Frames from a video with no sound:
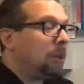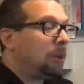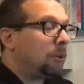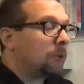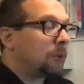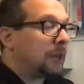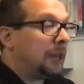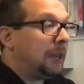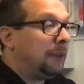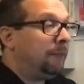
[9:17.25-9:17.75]

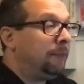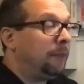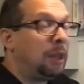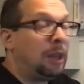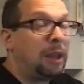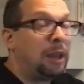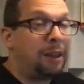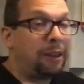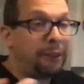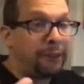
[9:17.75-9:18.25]
Okay,
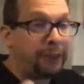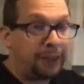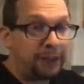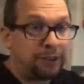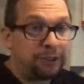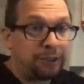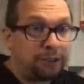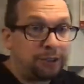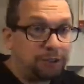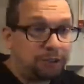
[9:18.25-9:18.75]

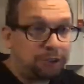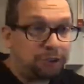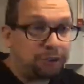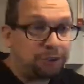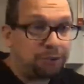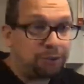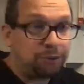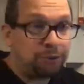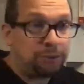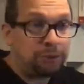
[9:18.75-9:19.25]
then
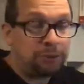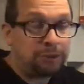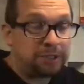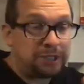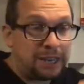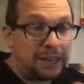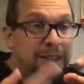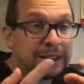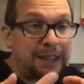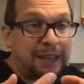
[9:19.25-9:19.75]
you
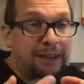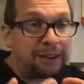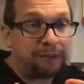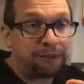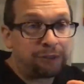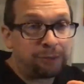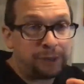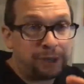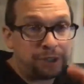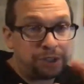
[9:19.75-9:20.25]
take that
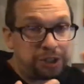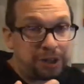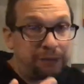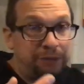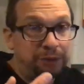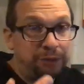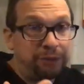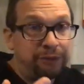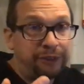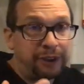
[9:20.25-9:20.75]
information
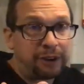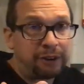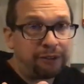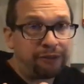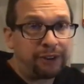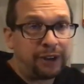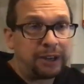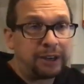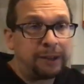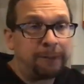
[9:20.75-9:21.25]
after you
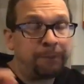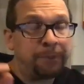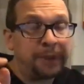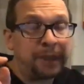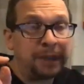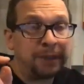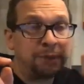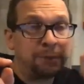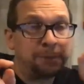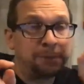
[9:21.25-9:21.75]
verified it
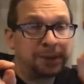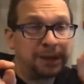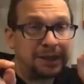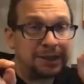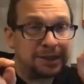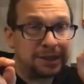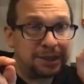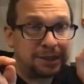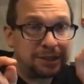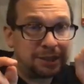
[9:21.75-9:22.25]
and you
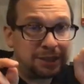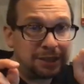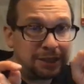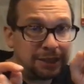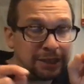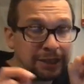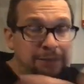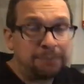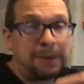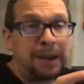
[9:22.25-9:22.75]
place it
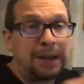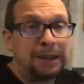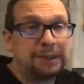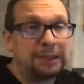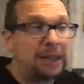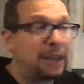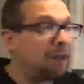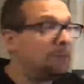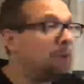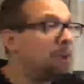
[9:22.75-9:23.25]
in
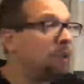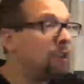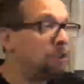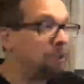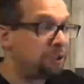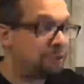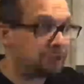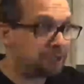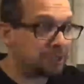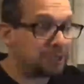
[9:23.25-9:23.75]
MATLAB
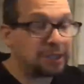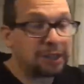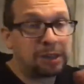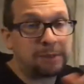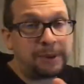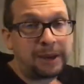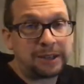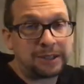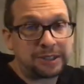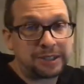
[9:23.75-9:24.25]
using the
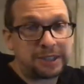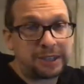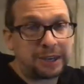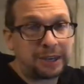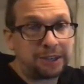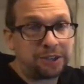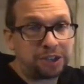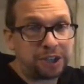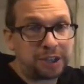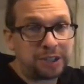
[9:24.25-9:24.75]
commands that I
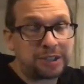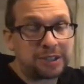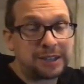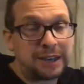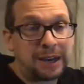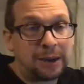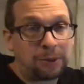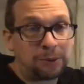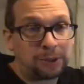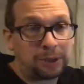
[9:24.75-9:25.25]
just
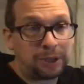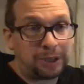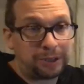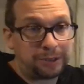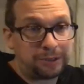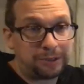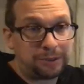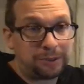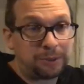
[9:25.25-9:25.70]
outlined.